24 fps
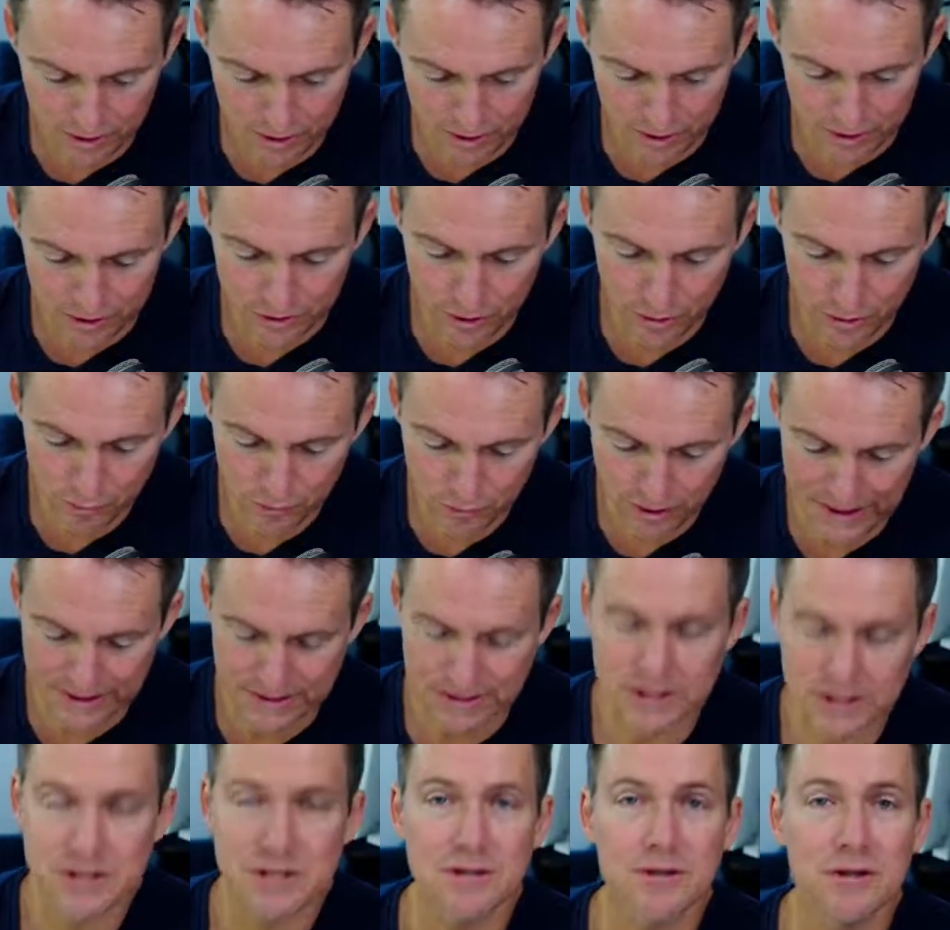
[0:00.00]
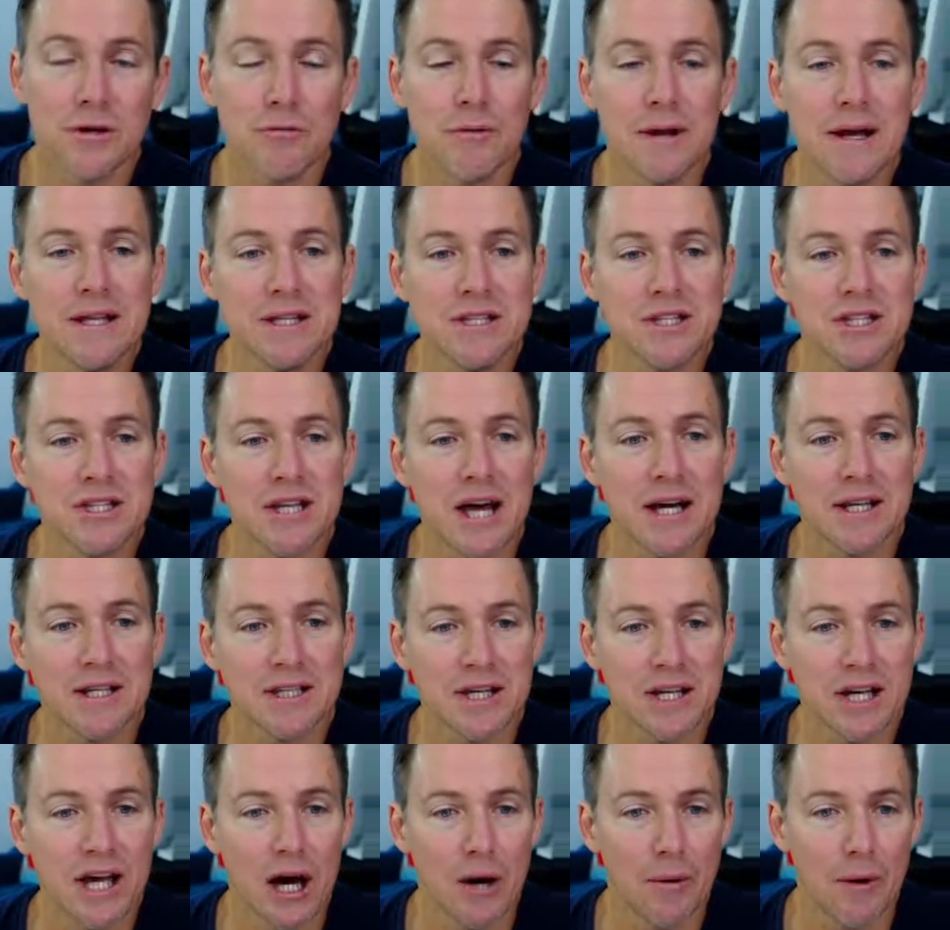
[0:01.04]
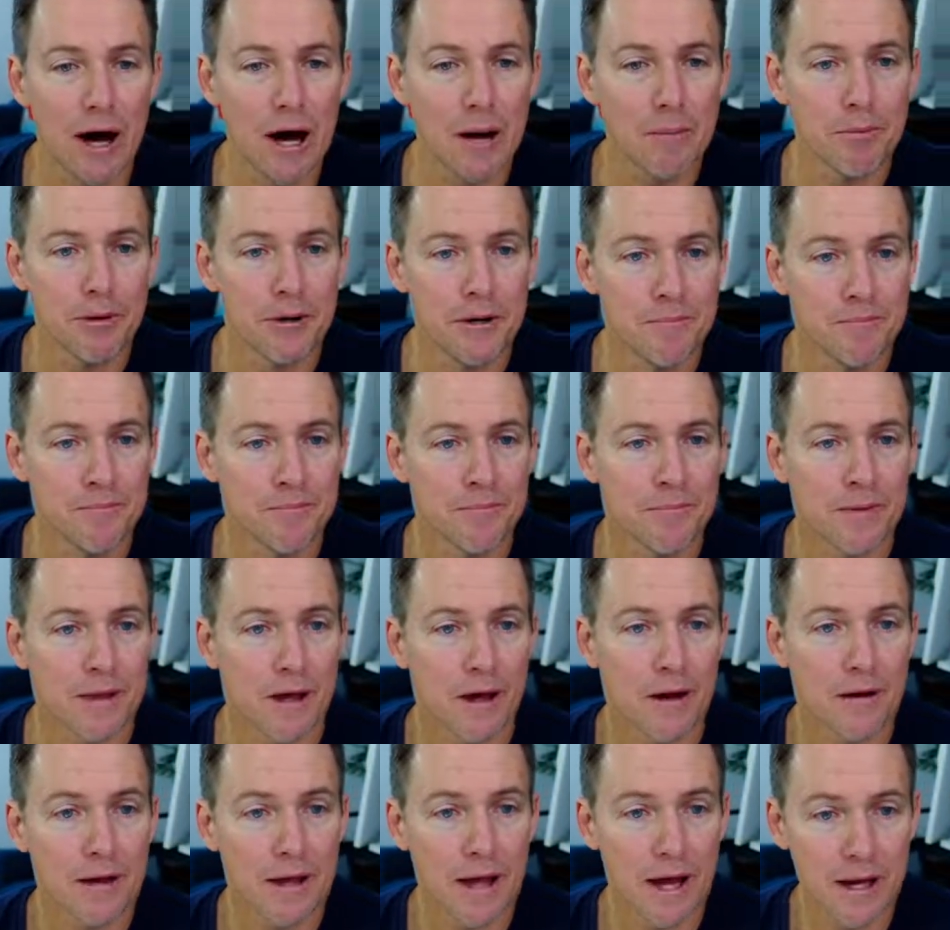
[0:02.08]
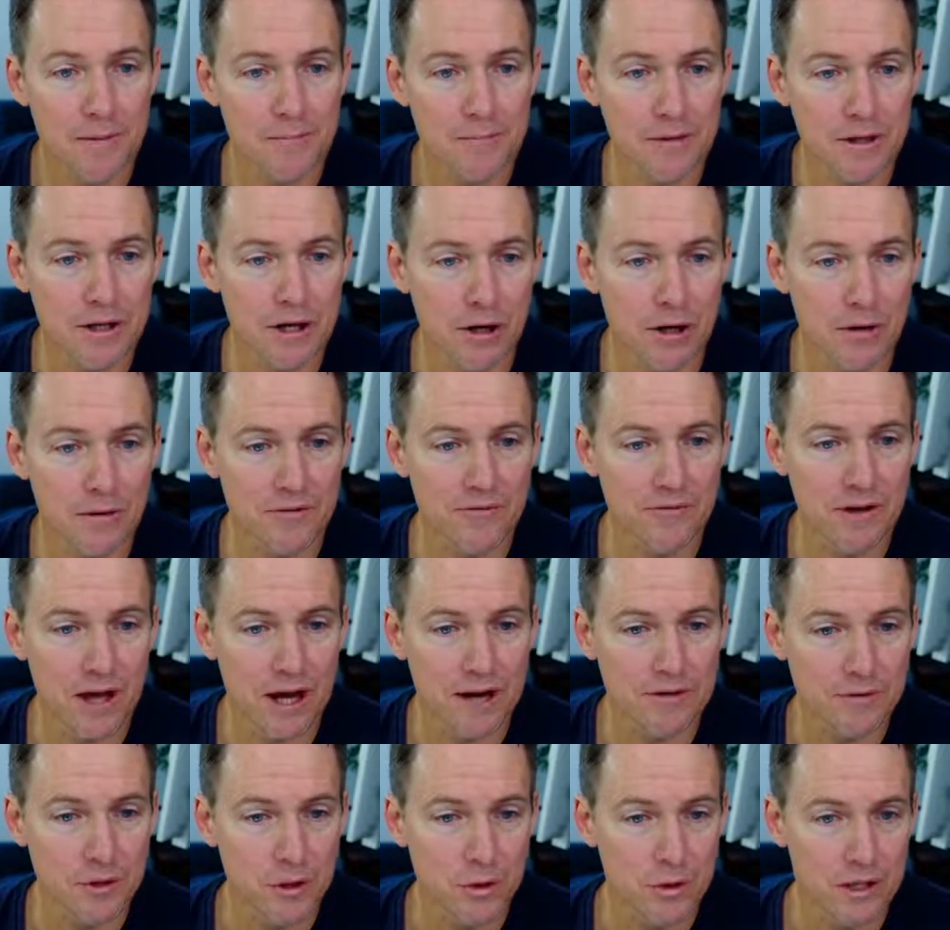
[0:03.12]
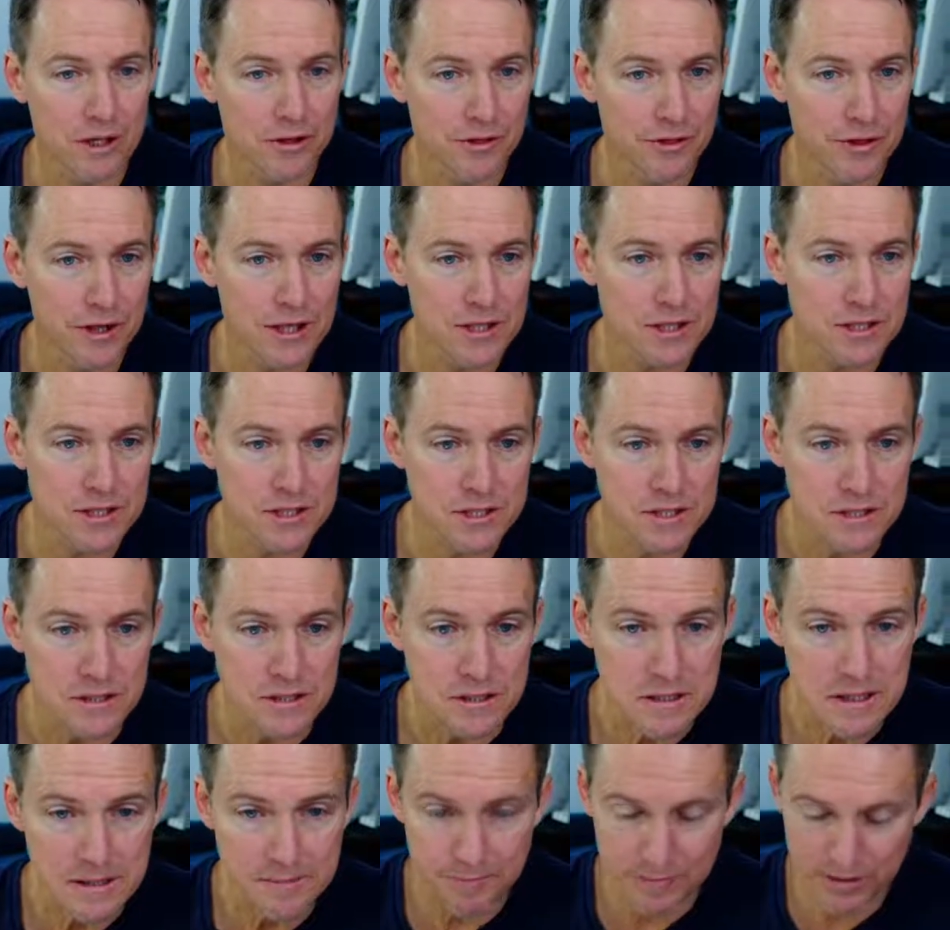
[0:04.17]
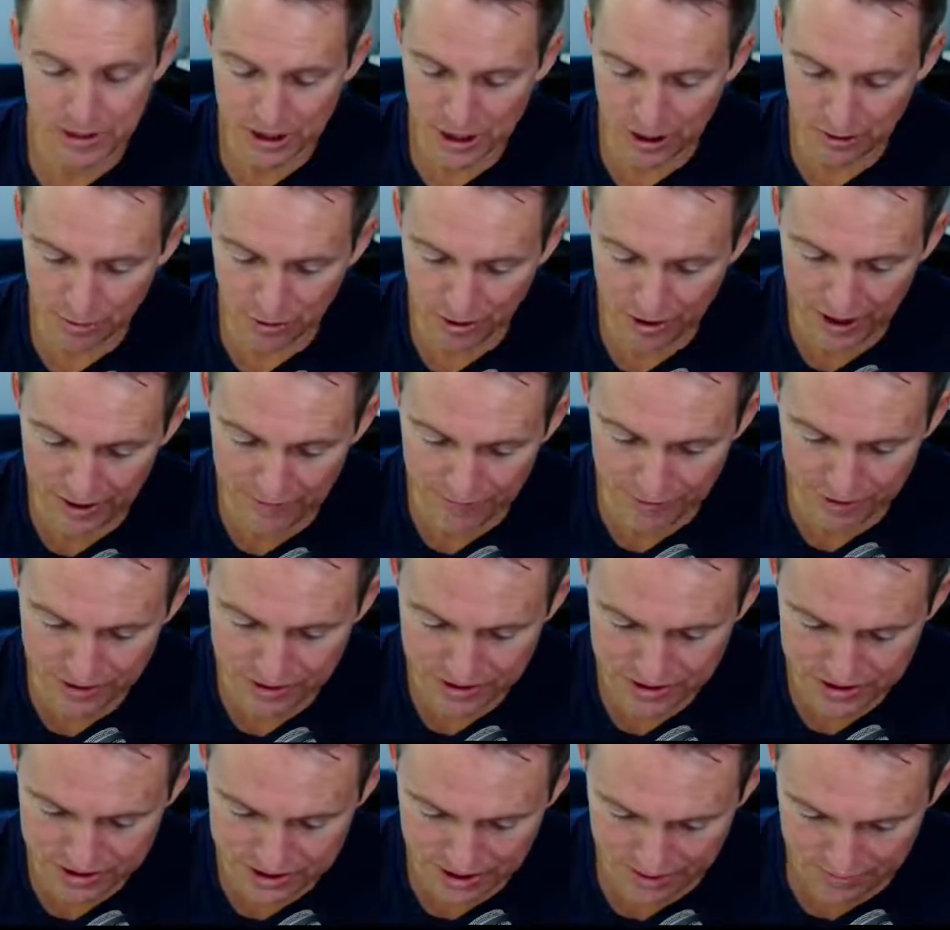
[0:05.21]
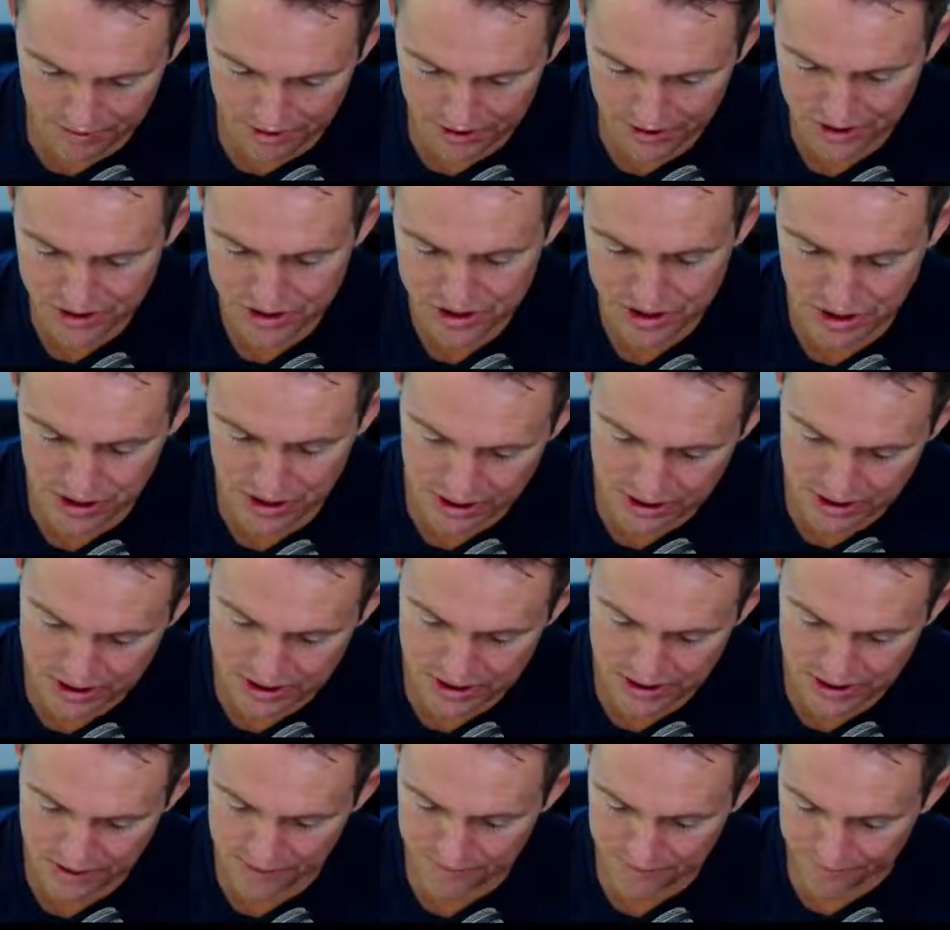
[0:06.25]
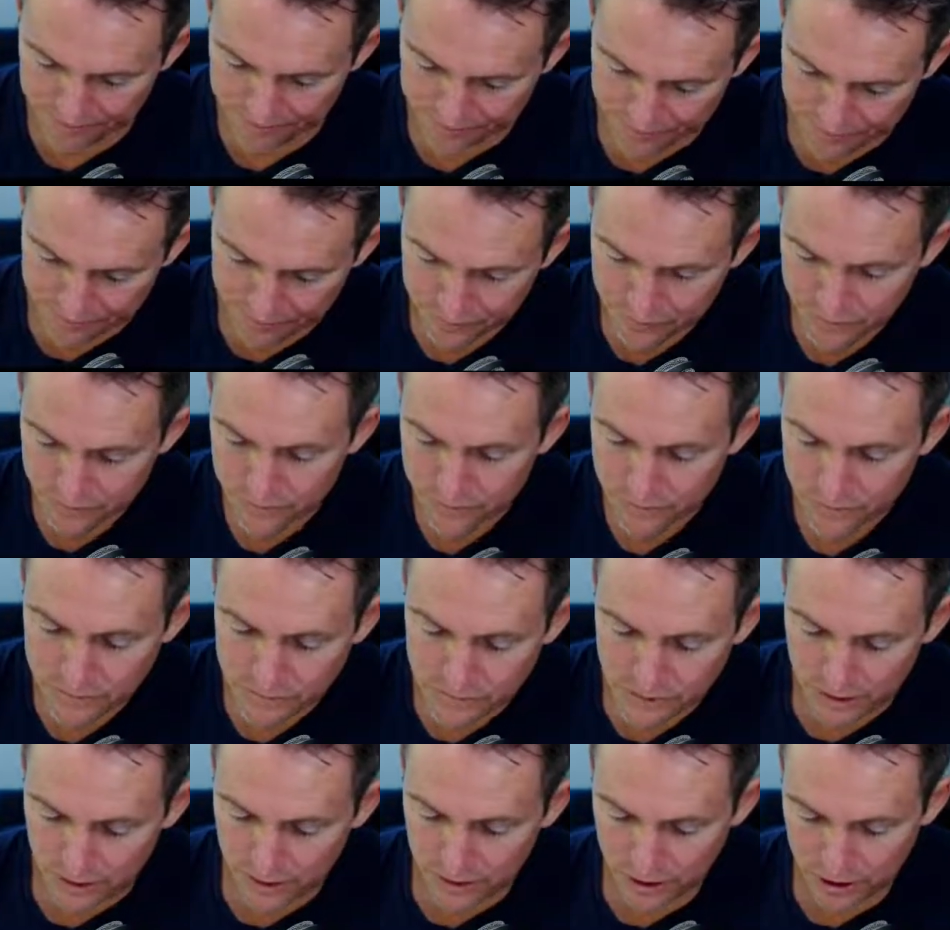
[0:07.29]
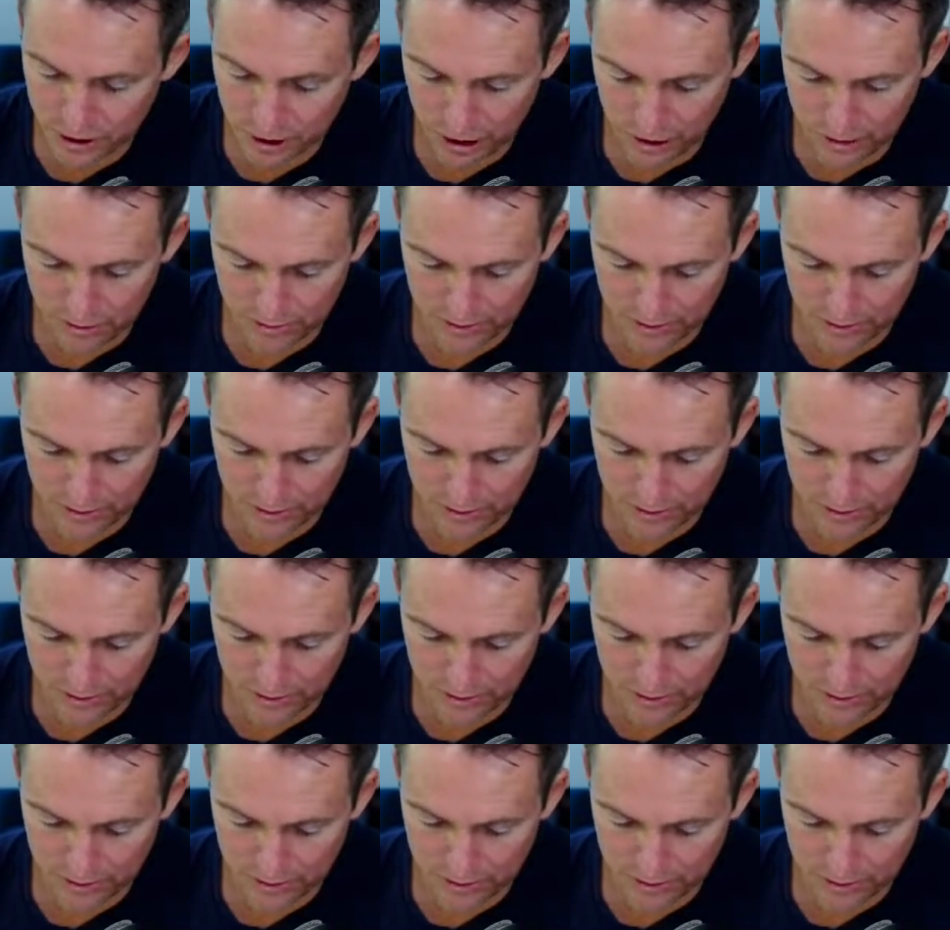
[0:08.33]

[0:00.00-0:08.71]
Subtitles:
The rents start to go up. Okay. If you have a look at this, on average in some of these cities, 10%,